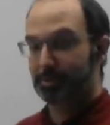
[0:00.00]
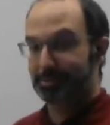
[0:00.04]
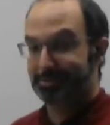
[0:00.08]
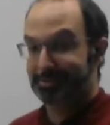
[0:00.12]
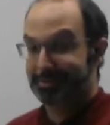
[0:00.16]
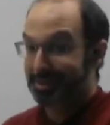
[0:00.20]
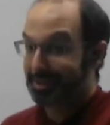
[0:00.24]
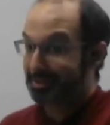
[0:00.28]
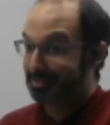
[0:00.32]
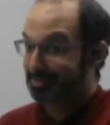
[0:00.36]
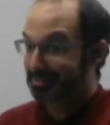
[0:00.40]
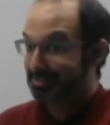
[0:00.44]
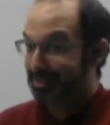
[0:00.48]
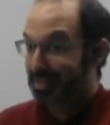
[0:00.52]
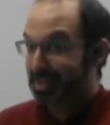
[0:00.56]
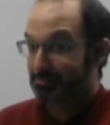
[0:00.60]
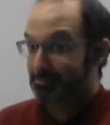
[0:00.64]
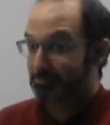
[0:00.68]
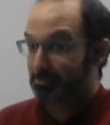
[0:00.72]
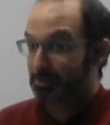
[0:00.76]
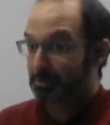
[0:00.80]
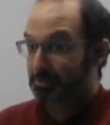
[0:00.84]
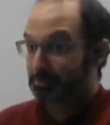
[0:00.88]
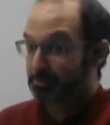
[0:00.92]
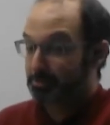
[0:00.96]
it's not a
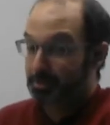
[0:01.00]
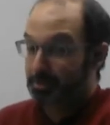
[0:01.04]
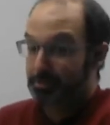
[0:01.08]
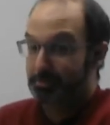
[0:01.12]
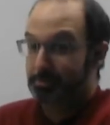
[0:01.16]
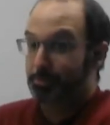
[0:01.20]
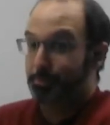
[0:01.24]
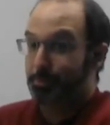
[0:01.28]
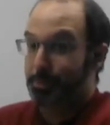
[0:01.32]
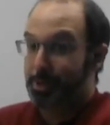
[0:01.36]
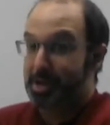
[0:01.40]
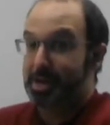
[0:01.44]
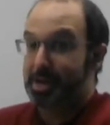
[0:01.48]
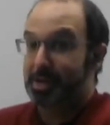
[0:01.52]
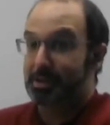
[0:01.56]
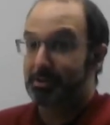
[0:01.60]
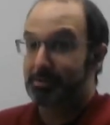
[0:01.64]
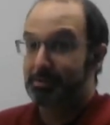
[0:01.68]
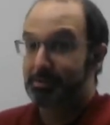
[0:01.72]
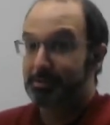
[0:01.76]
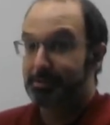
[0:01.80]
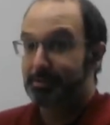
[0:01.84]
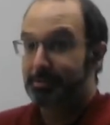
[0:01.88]
sandwich without the bread.